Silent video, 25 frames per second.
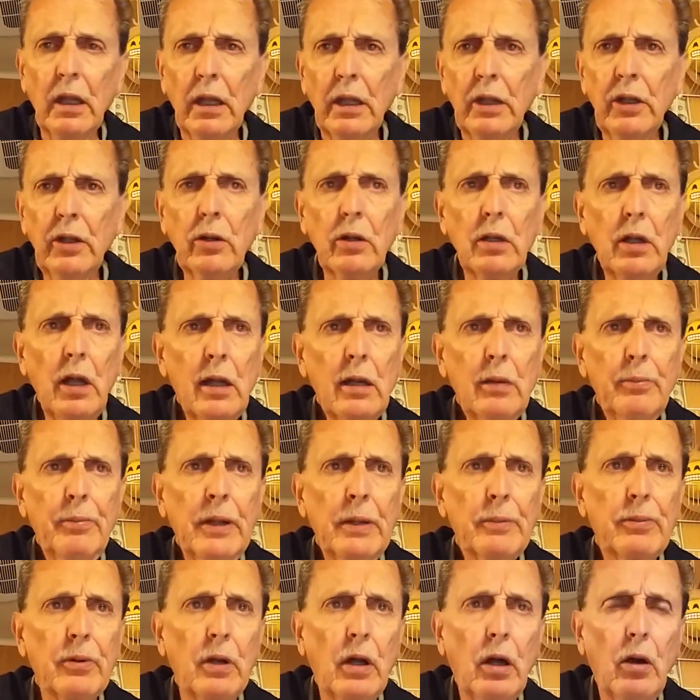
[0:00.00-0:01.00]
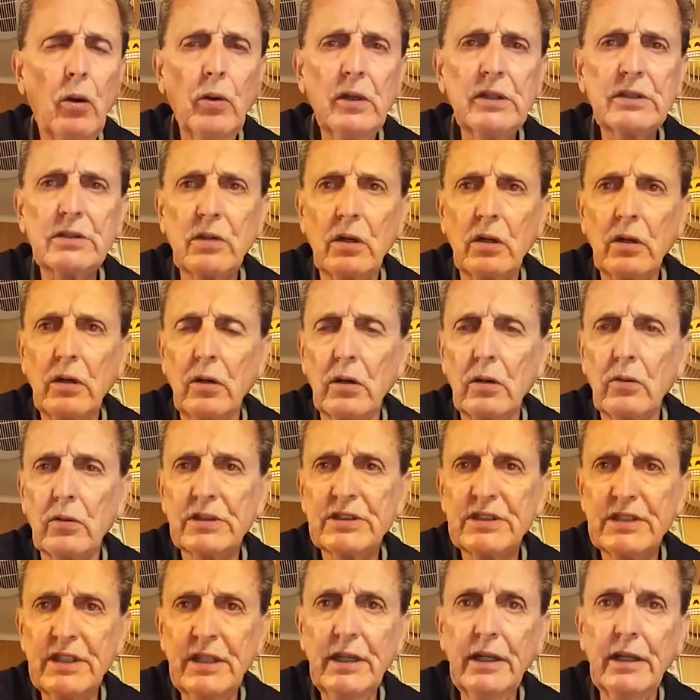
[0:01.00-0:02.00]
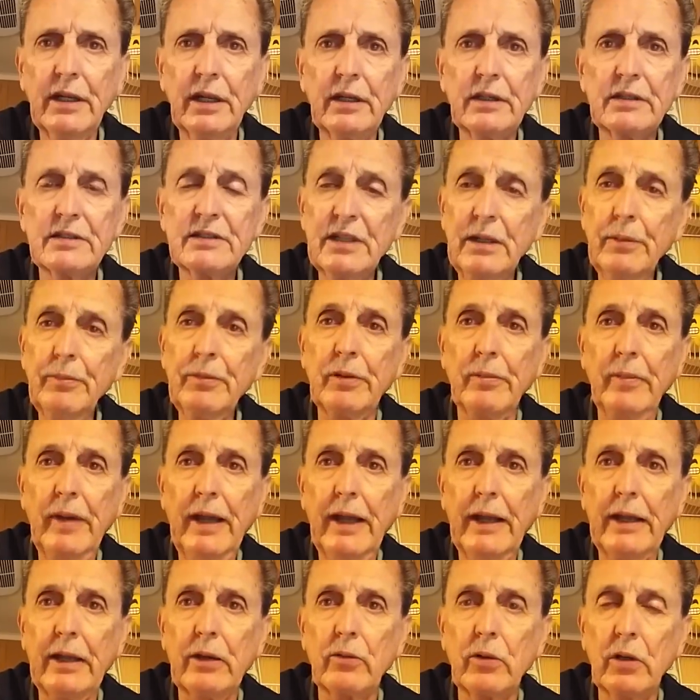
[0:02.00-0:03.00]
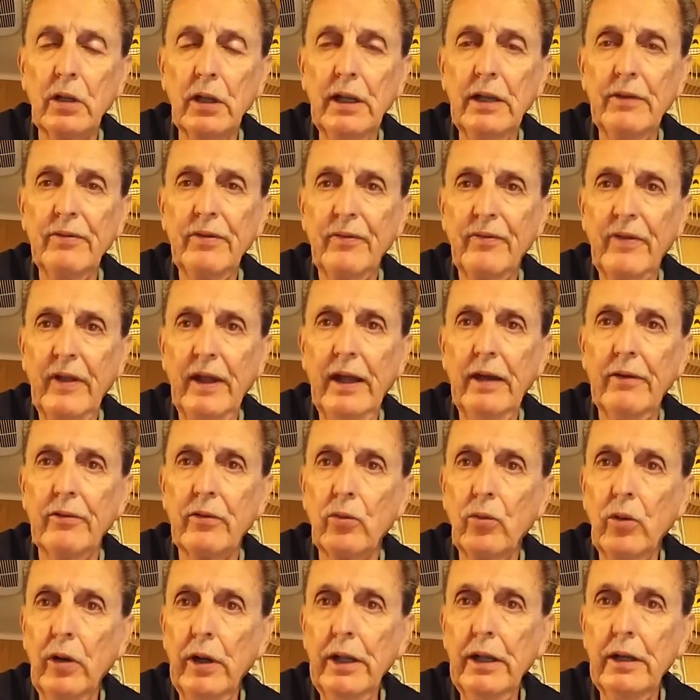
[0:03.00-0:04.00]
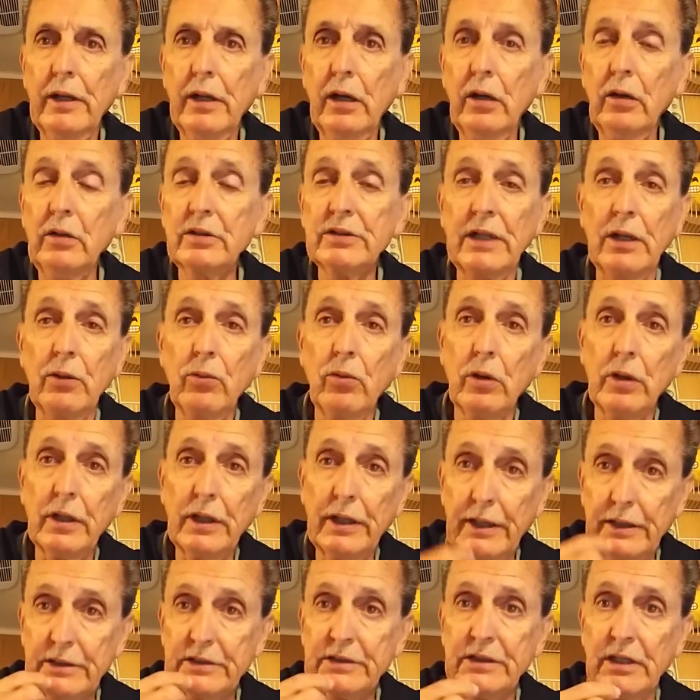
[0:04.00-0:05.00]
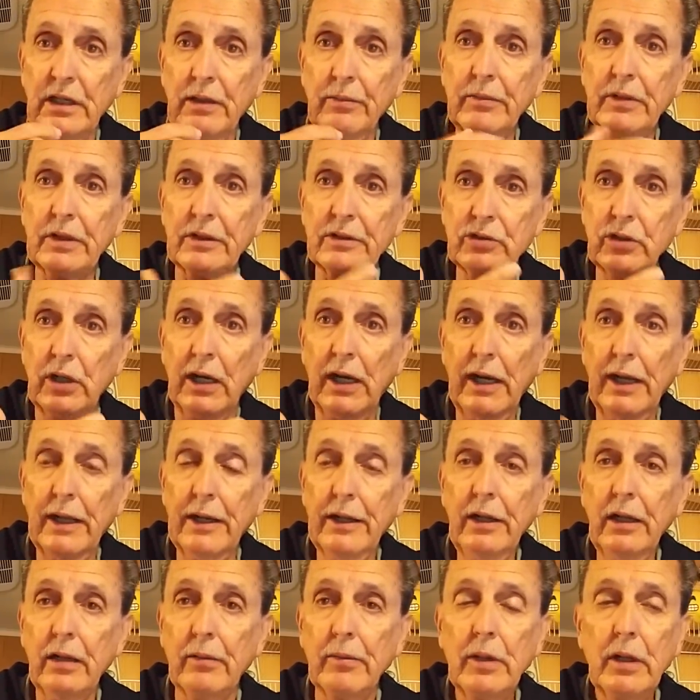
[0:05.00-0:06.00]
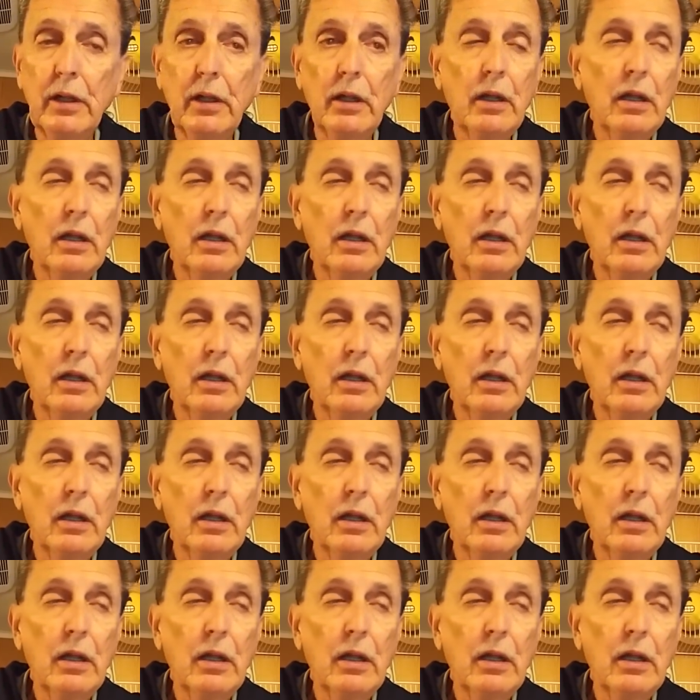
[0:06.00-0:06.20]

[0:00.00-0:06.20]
you know, a lot of people always are, are, seeking symptomatic relief. If they have a runny nose, they want to get something to dry it up.